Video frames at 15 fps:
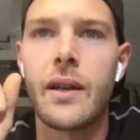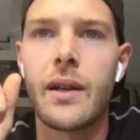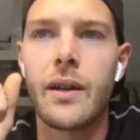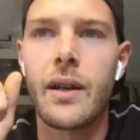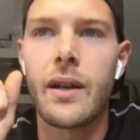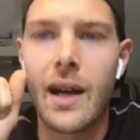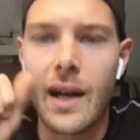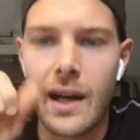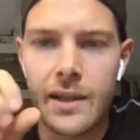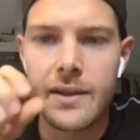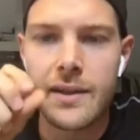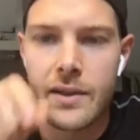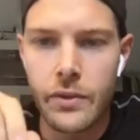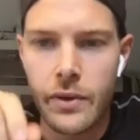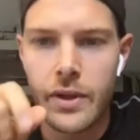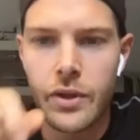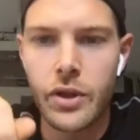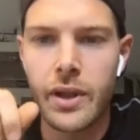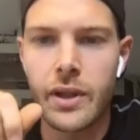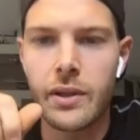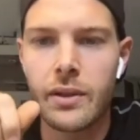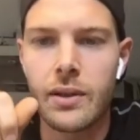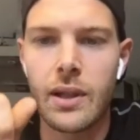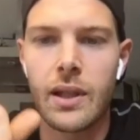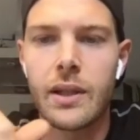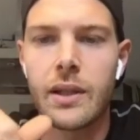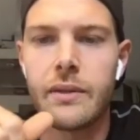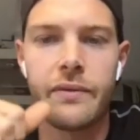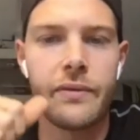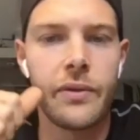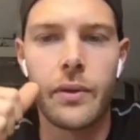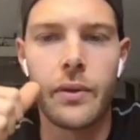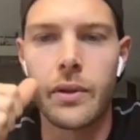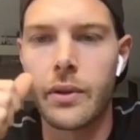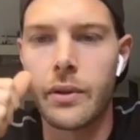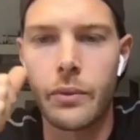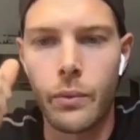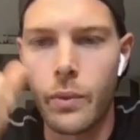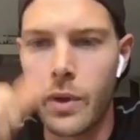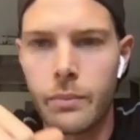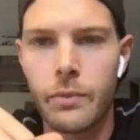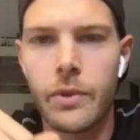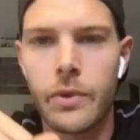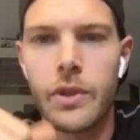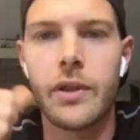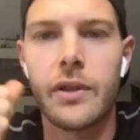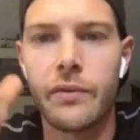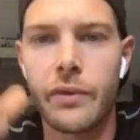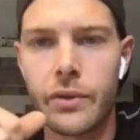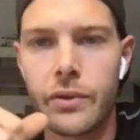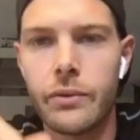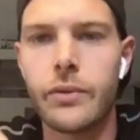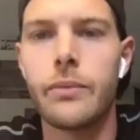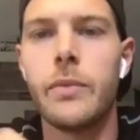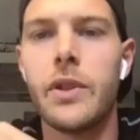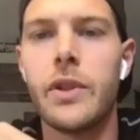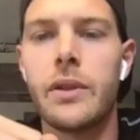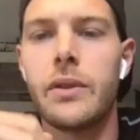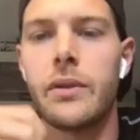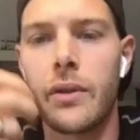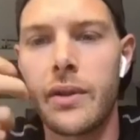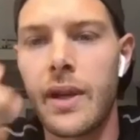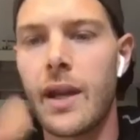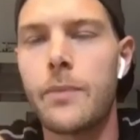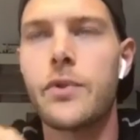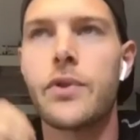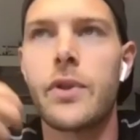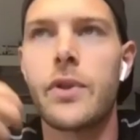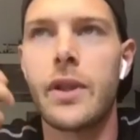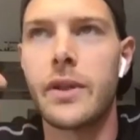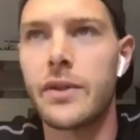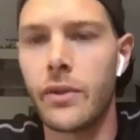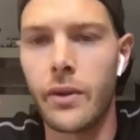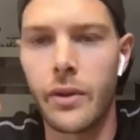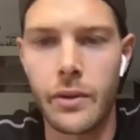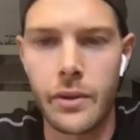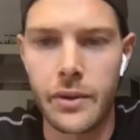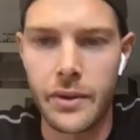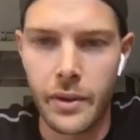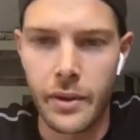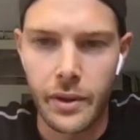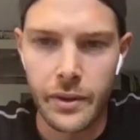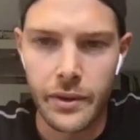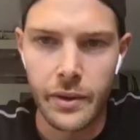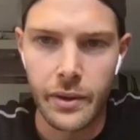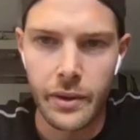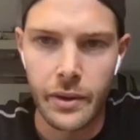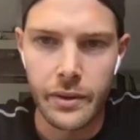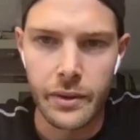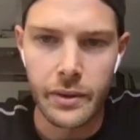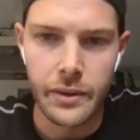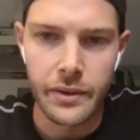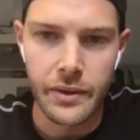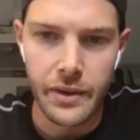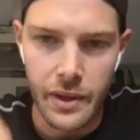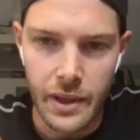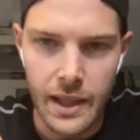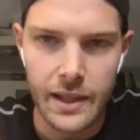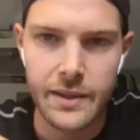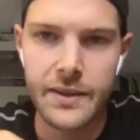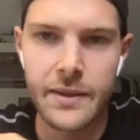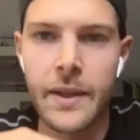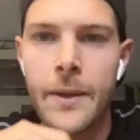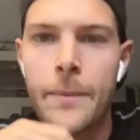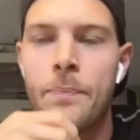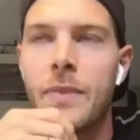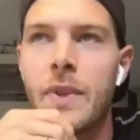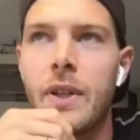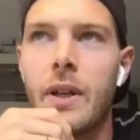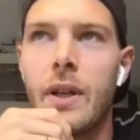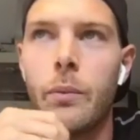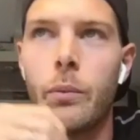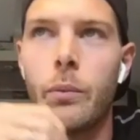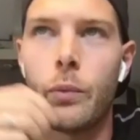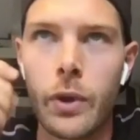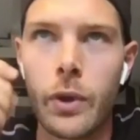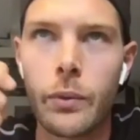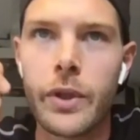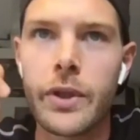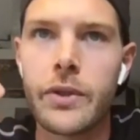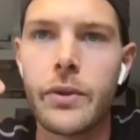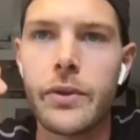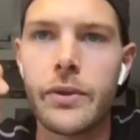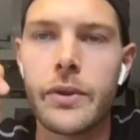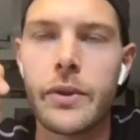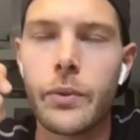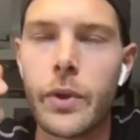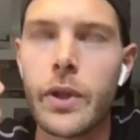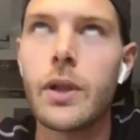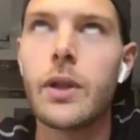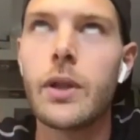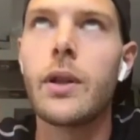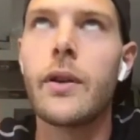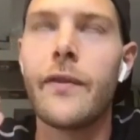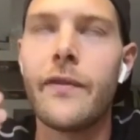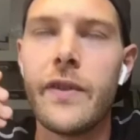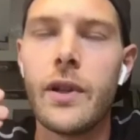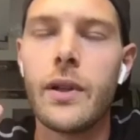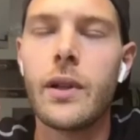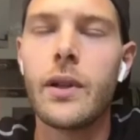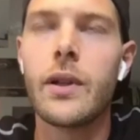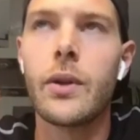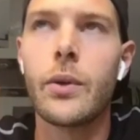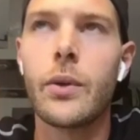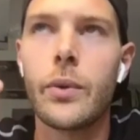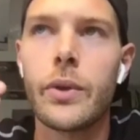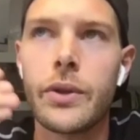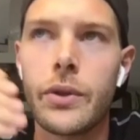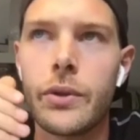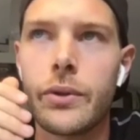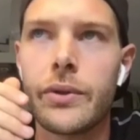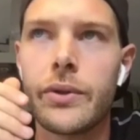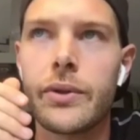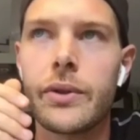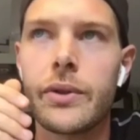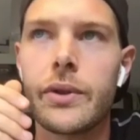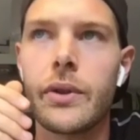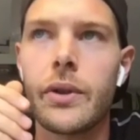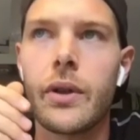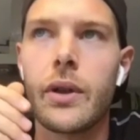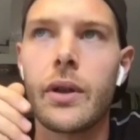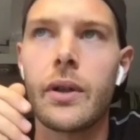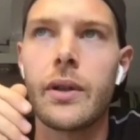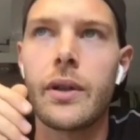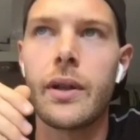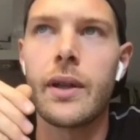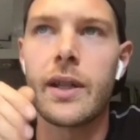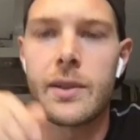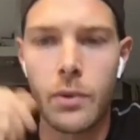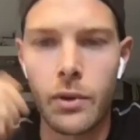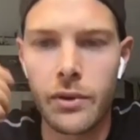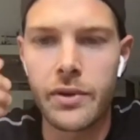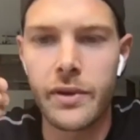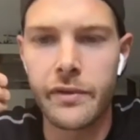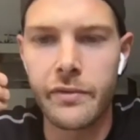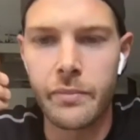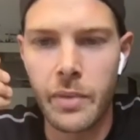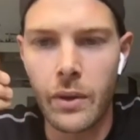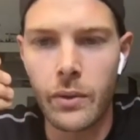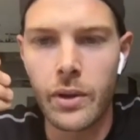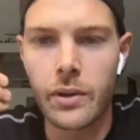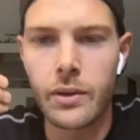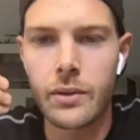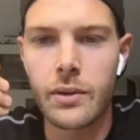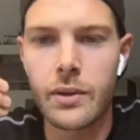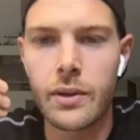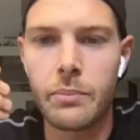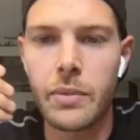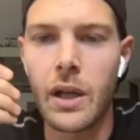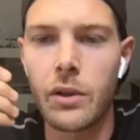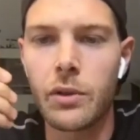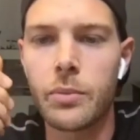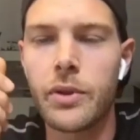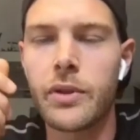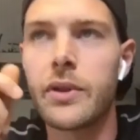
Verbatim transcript: hard stretching, like for one minute, for two minutes on the hamstrings or the, the, the legs, um, will, reduce, will, will reduce your explosive power mm-hmm. output.